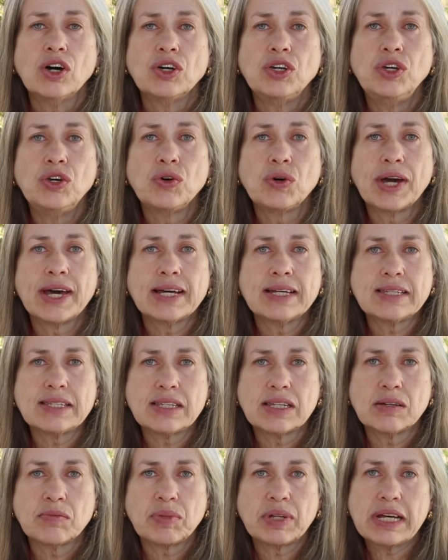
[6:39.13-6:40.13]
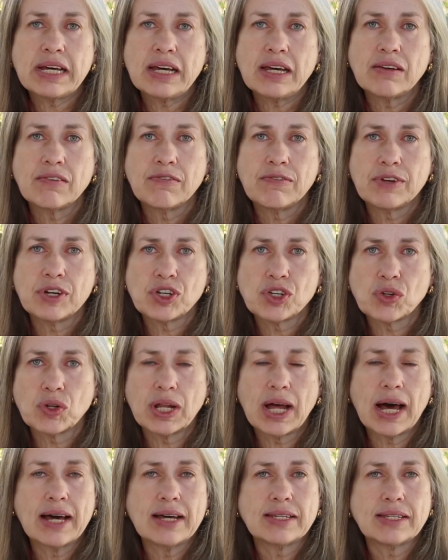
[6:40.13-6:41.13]
you can simply
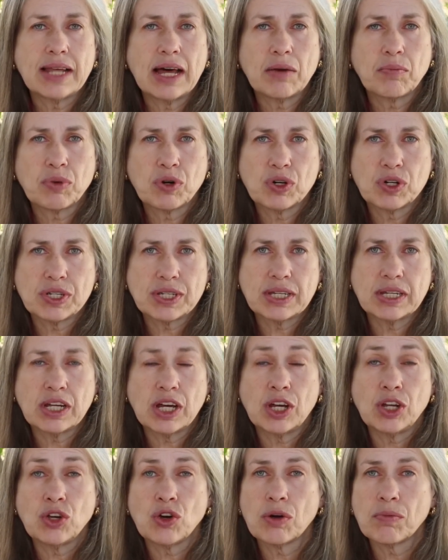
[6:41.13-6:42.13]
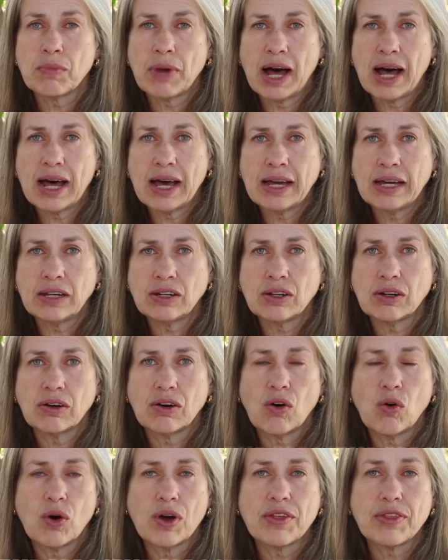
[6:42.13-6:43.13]
visualize that person in your mind
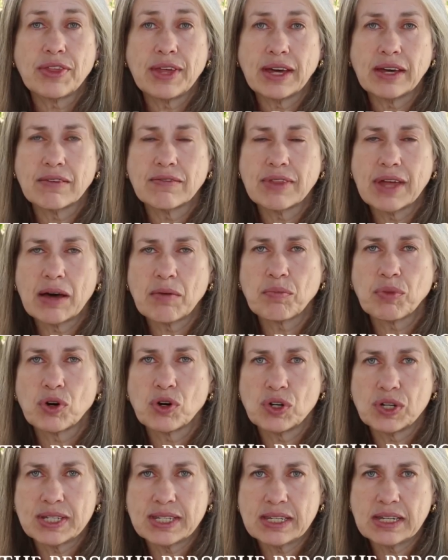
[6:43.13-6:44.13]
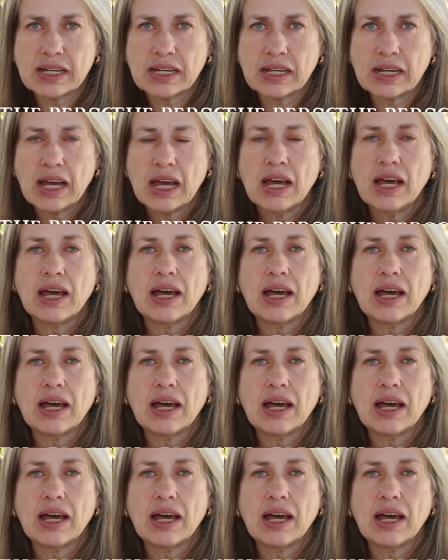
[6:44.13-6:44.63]
or think of that person